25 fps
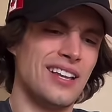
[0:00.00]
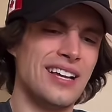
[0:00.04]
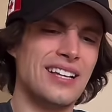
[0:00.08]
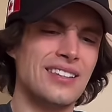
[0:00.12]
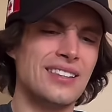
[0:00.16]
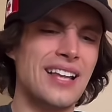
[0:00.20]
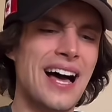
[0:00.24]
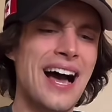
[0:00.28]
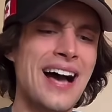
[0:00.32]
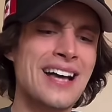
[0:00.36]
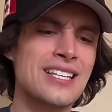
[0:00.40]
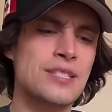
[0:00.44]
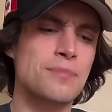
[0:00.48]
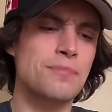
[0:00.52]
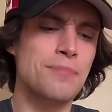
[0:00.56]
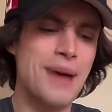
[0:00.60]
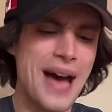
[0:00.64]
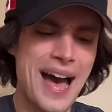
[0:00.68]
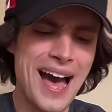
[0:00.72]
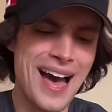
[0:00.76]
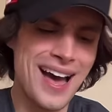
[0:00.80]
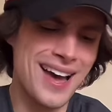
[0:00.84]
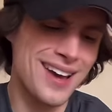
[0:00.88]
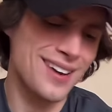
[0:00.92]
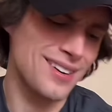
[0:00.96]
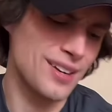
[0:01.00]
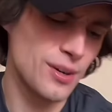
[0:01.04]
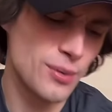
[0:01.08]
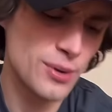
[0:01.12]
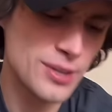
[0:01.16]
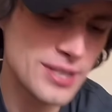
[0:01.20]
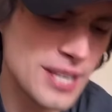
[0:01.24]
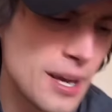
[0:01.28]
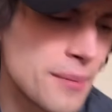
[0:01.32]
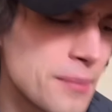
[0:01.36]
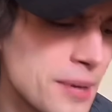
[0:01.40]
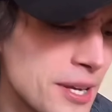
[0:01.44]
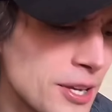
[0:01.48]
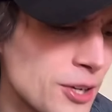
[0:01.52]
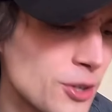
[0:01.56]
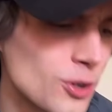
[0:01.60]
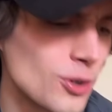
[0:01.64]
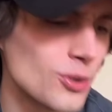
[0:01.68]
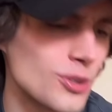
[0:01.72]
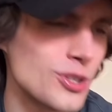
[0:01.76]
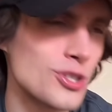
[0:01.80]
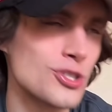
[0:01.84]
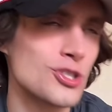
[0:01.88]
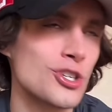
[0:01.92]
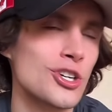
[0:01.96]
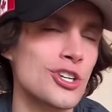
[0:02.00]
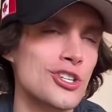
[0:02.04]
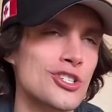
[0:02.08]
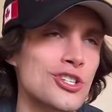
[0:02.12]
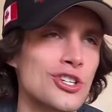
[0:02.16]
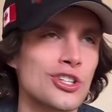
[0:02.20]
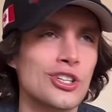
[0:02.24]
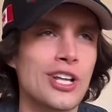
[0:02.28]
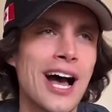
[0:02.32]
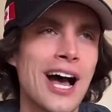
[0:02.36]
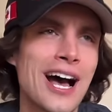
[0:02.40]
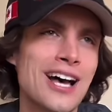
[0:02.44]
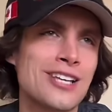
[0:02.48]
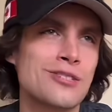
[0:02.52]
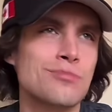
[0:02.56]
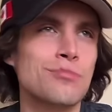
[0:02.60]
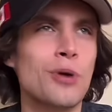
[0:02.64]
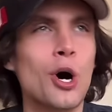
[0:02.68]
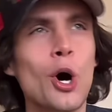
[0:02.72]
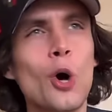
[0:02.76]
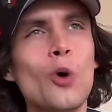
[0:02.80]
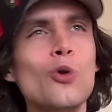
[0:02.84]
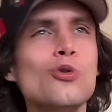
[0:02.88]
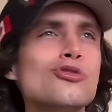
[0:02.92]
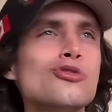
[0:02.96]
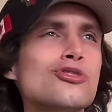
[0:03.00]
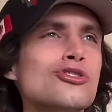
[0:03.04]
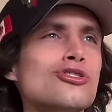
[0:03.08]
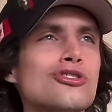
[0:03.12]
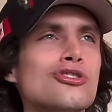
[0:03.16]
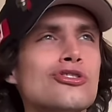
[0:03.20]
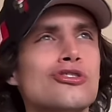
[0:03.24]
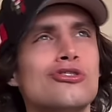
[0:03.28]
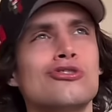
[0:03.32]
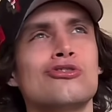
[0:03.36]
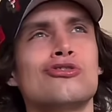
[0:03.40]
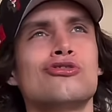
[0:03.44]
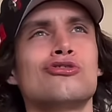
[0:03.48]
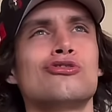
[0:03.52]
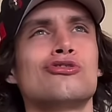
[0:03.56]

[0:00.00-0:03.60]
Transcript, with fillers: Like last bat, like what does that mean? You're only as good as your last post?